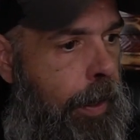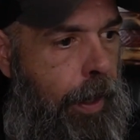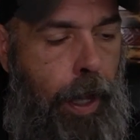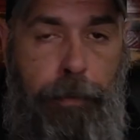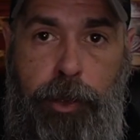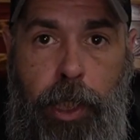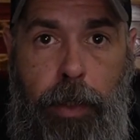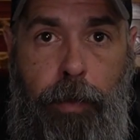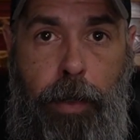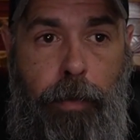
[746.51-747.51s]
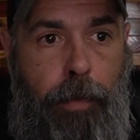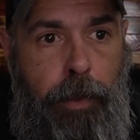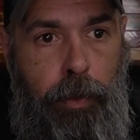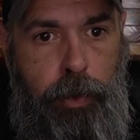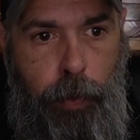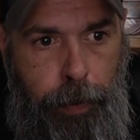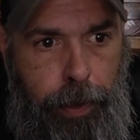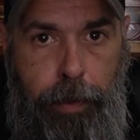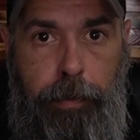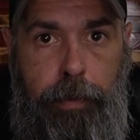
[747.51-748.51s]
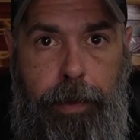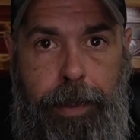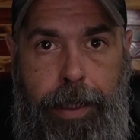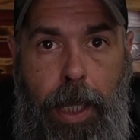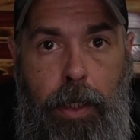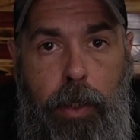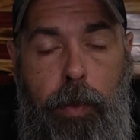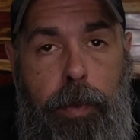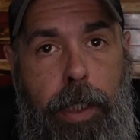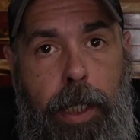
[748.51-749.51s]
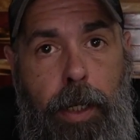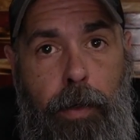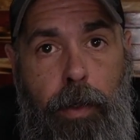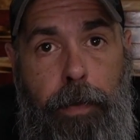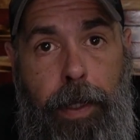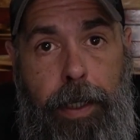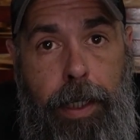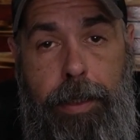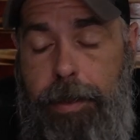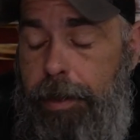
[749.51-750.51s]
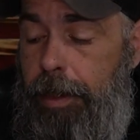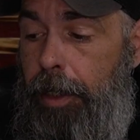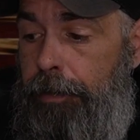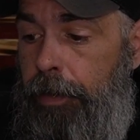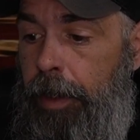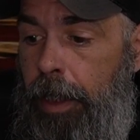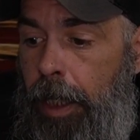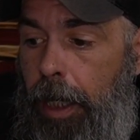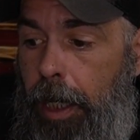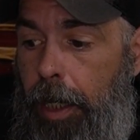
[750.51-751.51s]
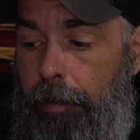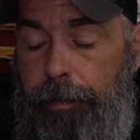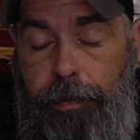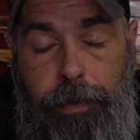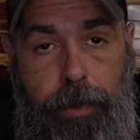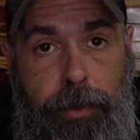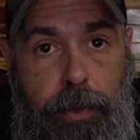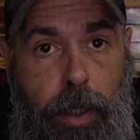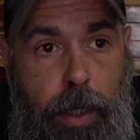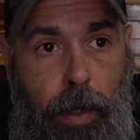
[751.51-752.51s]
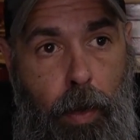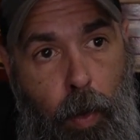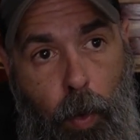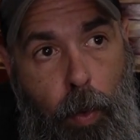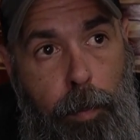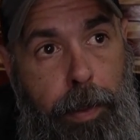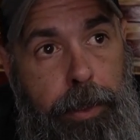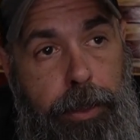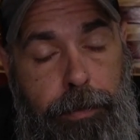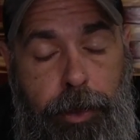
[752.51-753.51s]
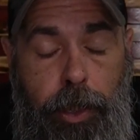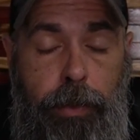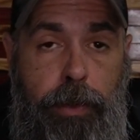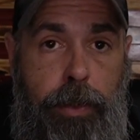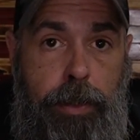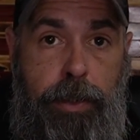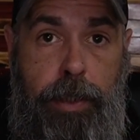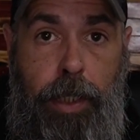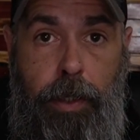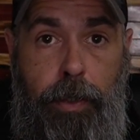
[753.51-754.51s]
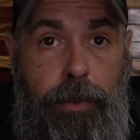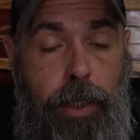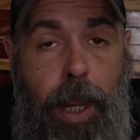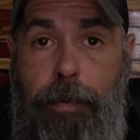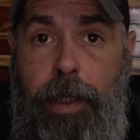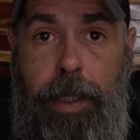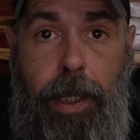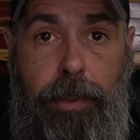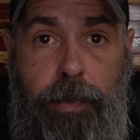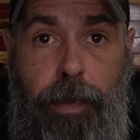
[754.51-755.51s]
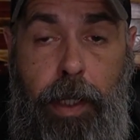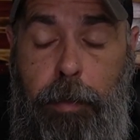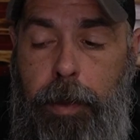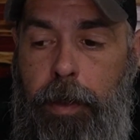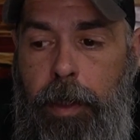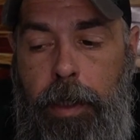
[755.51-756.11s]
helps generate revenue so we can get new gear and all that kinds of stuff. There's a whole bunch of shirts and stickers and everything else available.